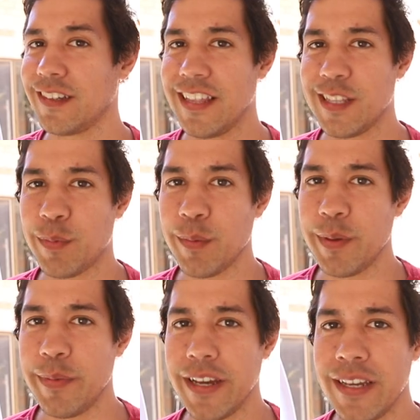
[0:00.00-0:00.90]
Okay, that's
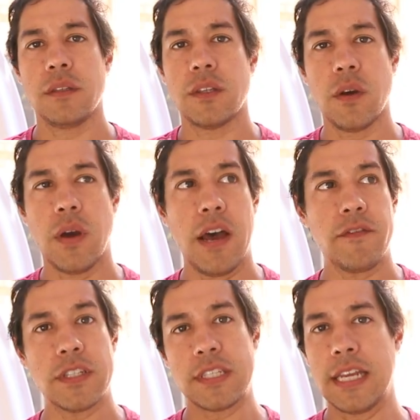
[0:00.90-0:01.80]
probably better. So
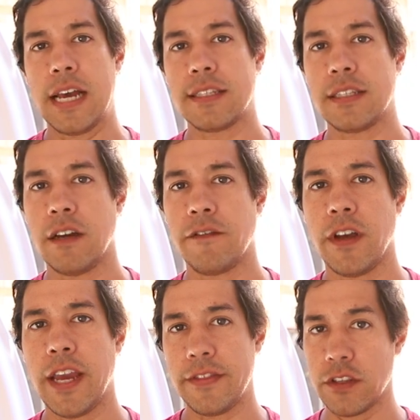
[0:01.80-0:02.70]
after Star Stuff,
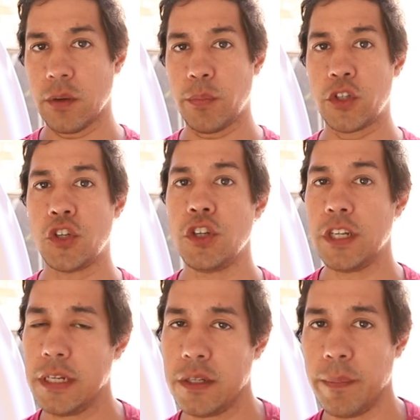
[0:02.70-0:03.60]
I had this
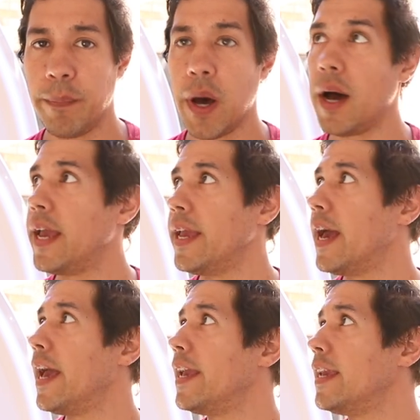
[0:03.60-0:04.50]
opportunity to buy
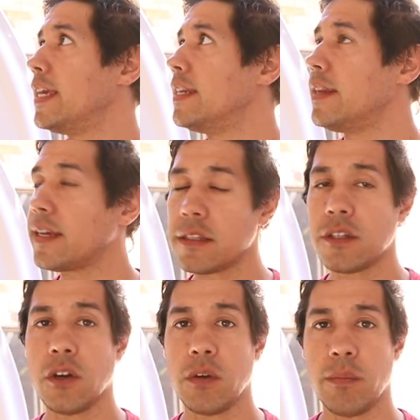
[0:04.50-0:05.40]
a
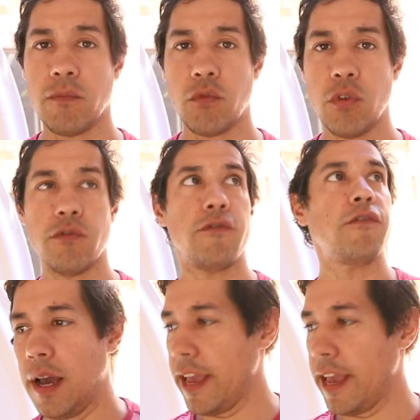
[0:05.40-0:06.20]
NexDome roof.